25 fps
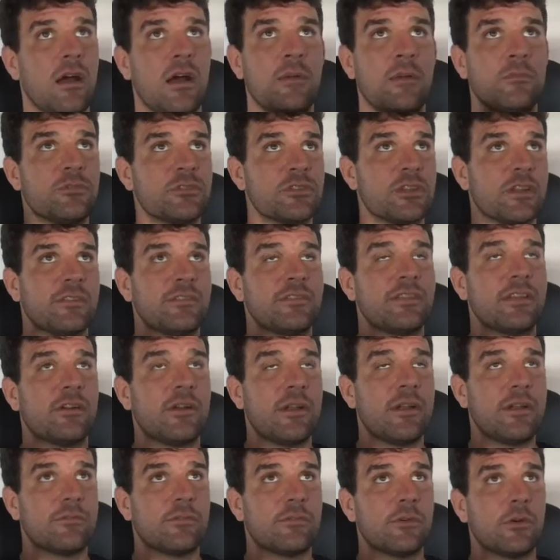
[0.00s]
just going to sit
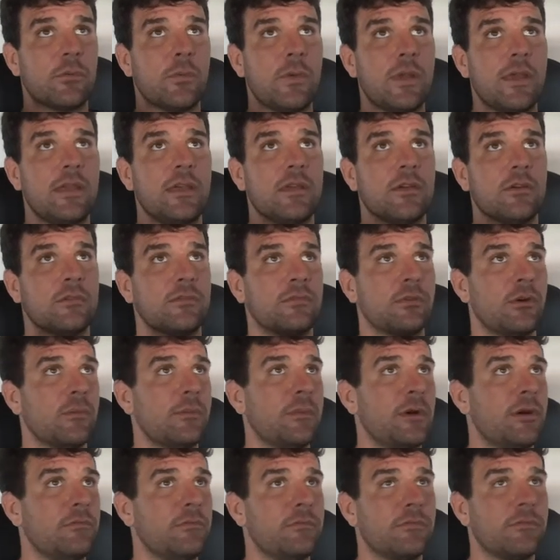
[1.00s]
on it for a week or for a
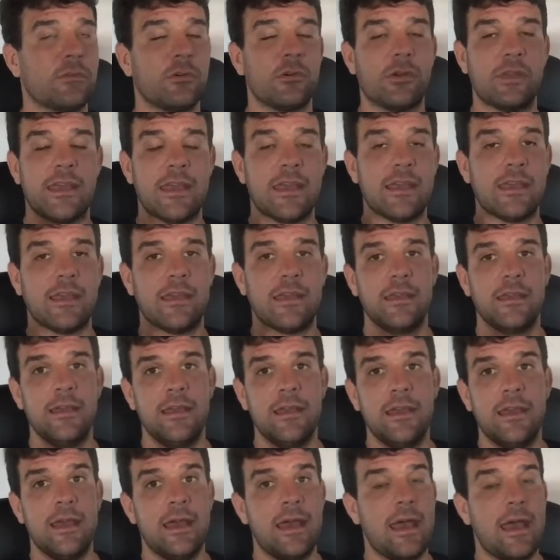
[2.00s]
month, for a year,
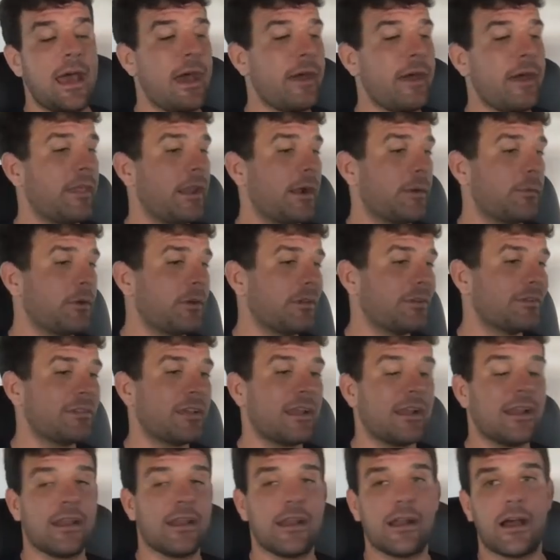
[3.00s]
and then I'm going to
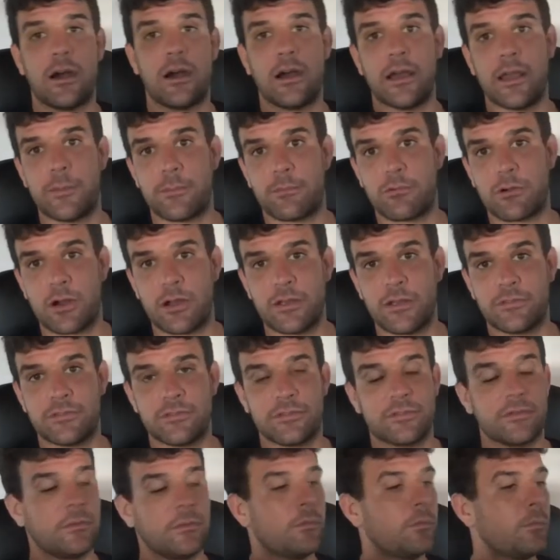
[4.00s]
sell at a higher
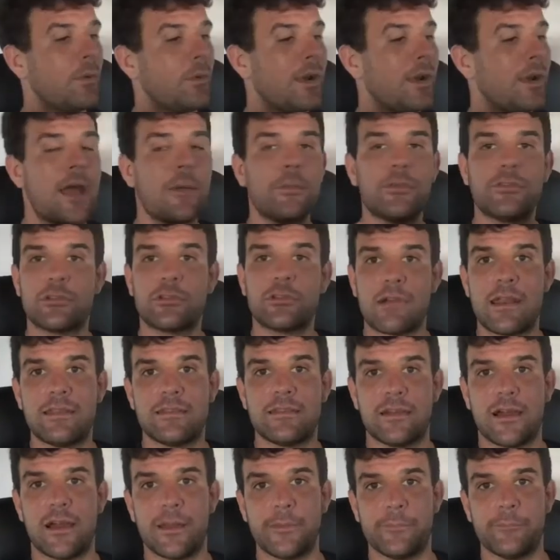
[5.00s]
price. Well, now is a great
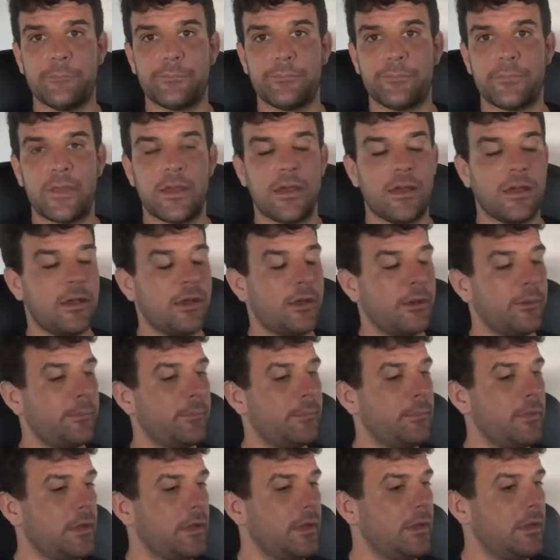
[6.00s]
time.
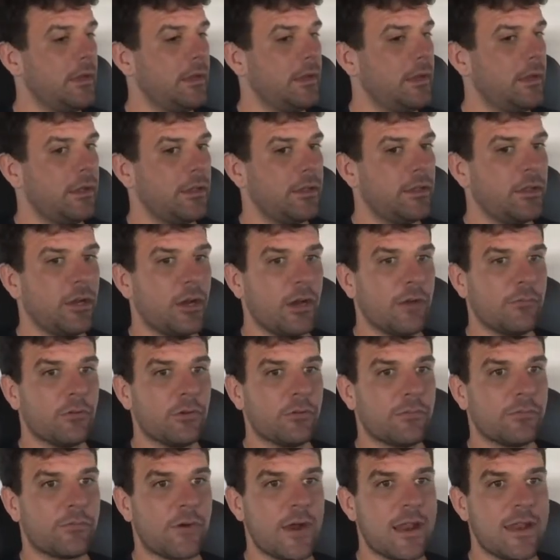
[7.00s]
I've
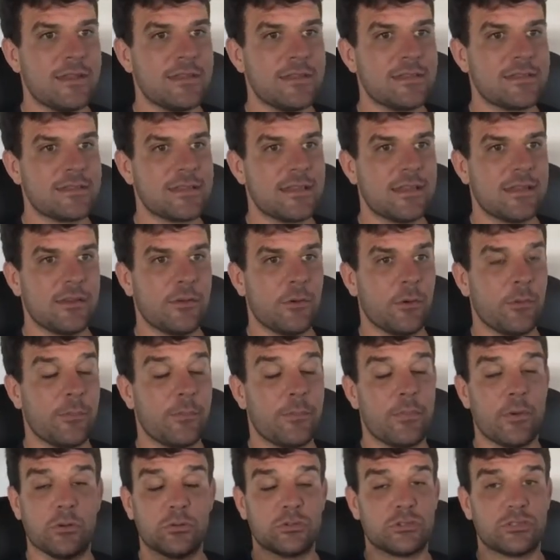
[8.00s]
got friends that,
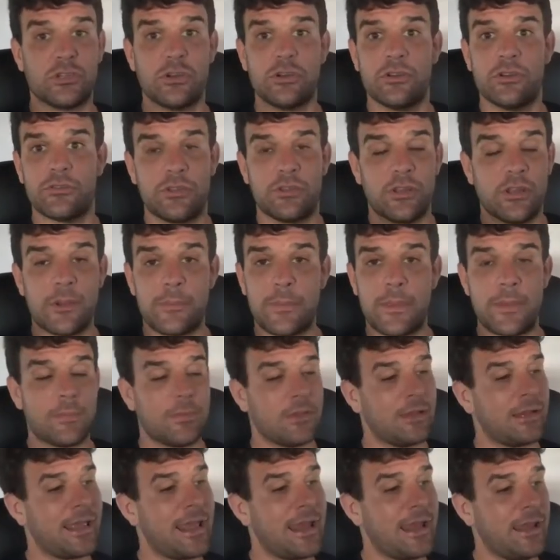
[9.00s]
or students, people
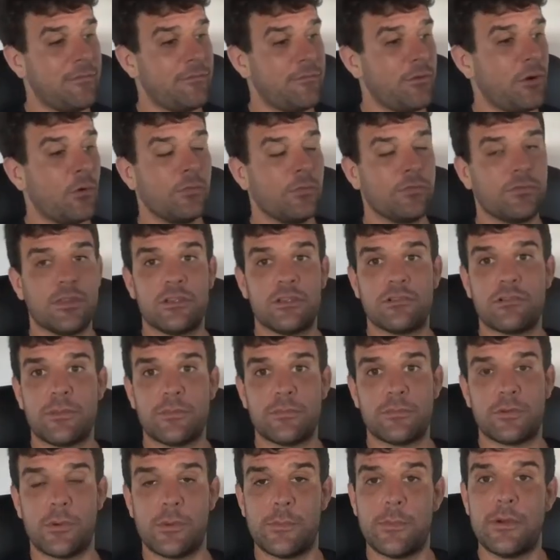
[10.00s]
that are getting involved in
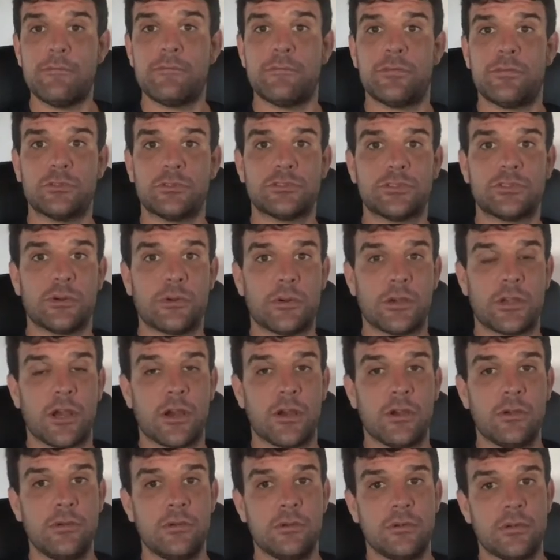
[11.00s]
crypto a month or so
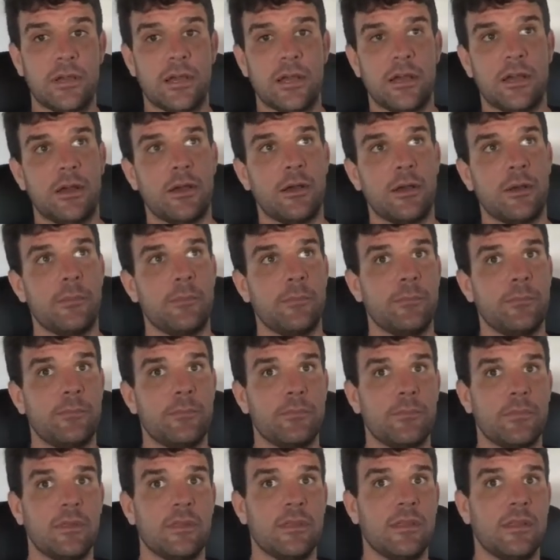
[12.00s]
ago.
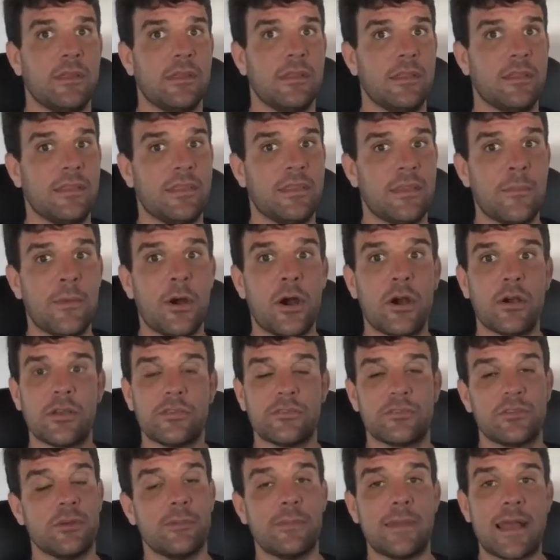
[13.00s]
The
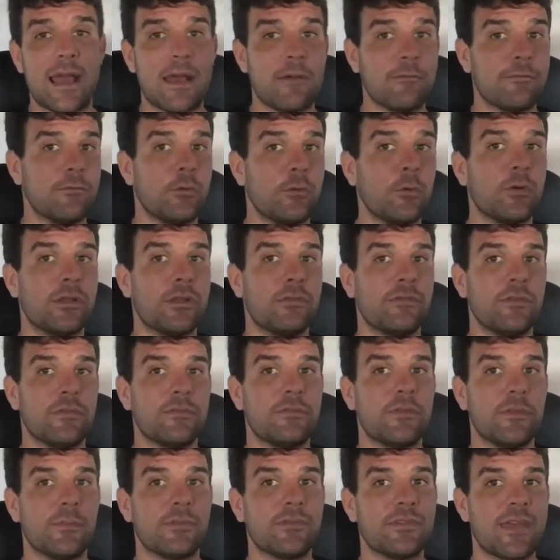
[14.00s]
market's come down
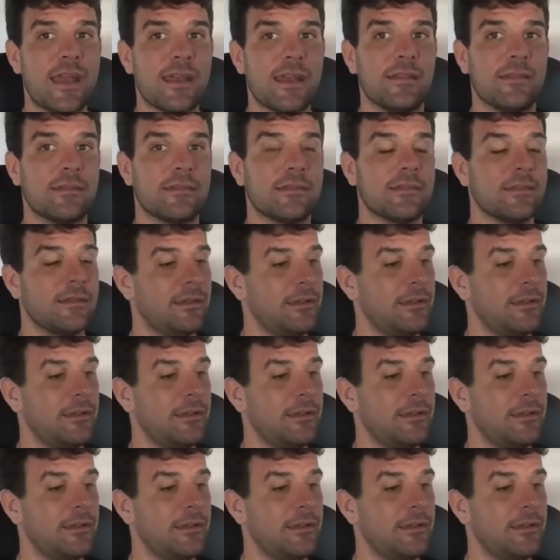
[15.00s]
40-50%.